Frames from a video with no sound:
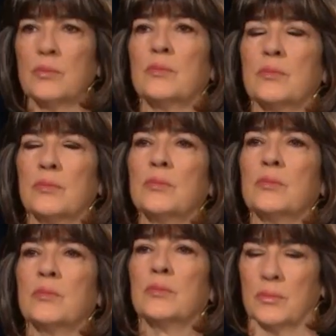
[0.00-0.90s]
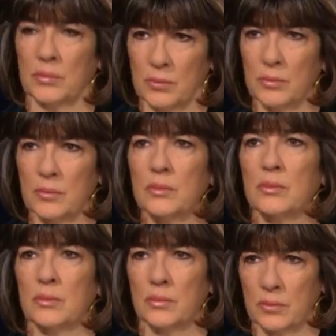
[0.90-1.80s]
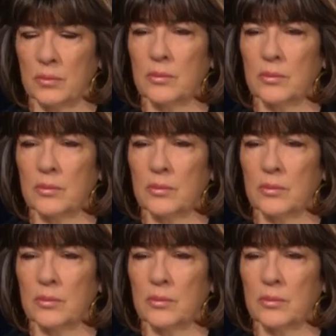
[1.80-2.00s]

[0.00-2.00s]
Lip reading: on the streets. There are differences in the